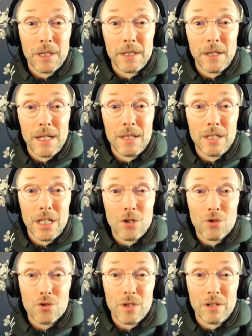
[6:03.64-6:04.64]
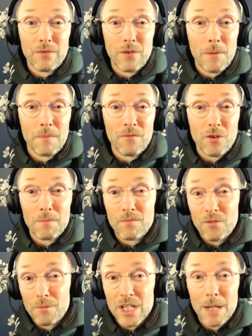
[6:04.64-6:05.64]
in the industry from
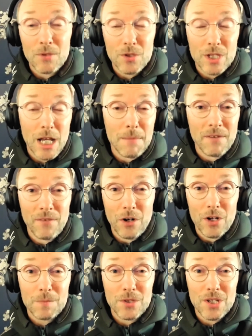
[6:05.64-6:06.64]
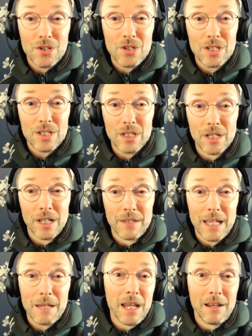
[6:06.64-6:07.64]
time to time in various positions, and
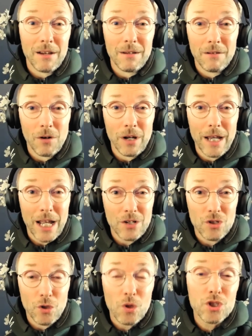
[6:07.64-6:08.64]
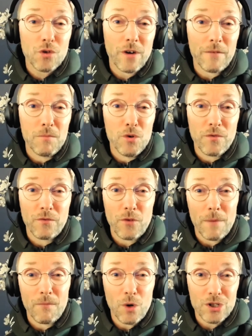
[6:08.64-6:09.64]
they may actually also have moved
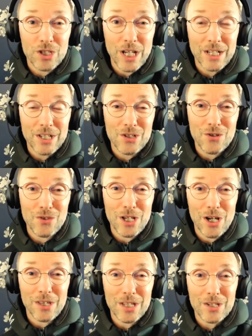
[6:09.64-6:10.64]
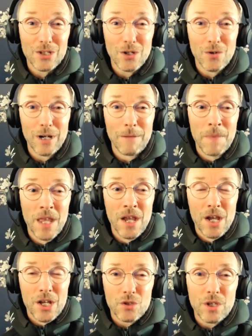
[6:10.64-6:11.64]
from one sector to the other. So
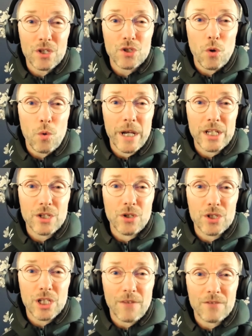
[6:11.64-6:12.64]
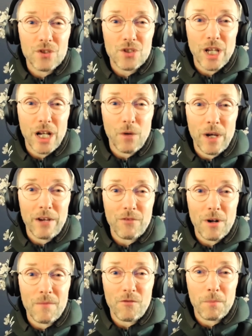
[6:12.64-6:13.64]
there's always good stuff to take away
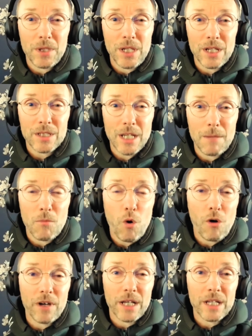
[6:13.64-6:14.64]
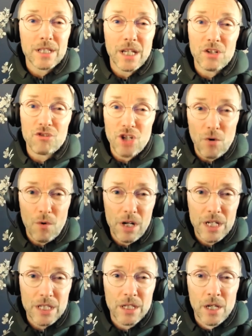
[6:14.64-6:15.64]
from being, say, more of a
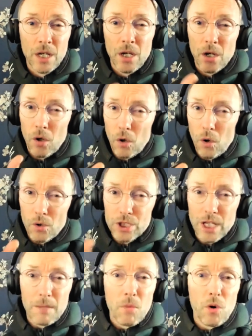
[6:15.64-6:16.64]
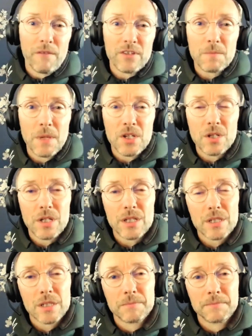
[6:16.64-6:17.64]
generalist, or say more of a specialist.